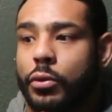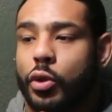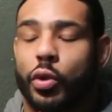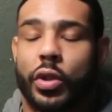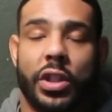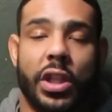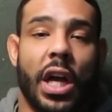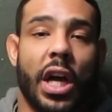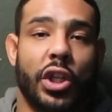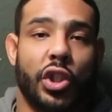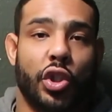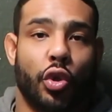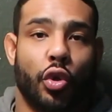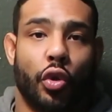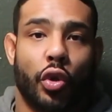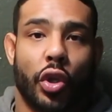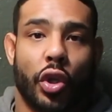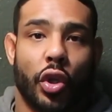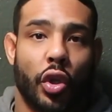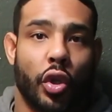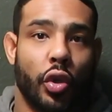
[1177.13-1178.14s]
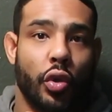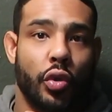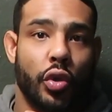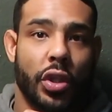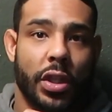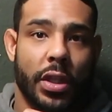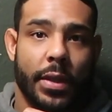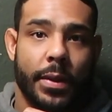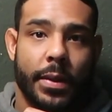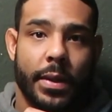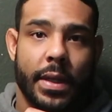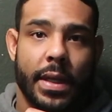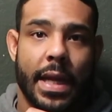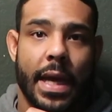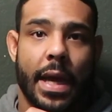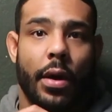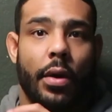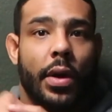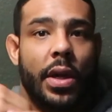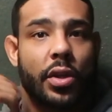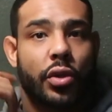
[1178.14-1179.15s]
to its logical conclusion.
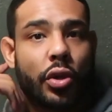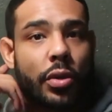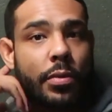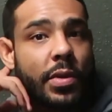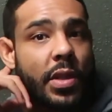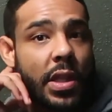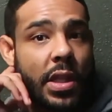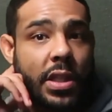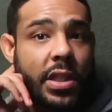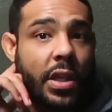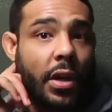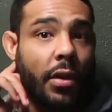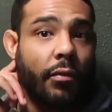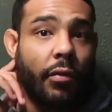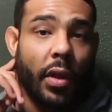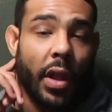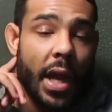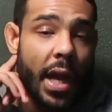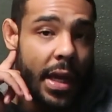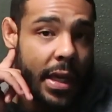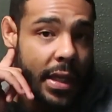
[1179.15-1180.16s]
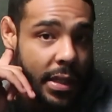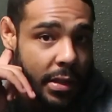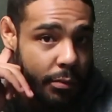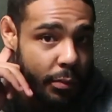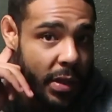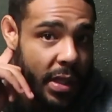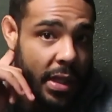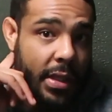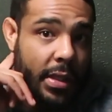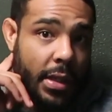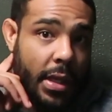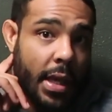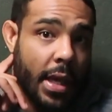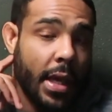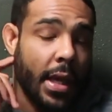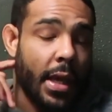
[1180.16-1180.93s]
Now, in terms of the self reliance piece,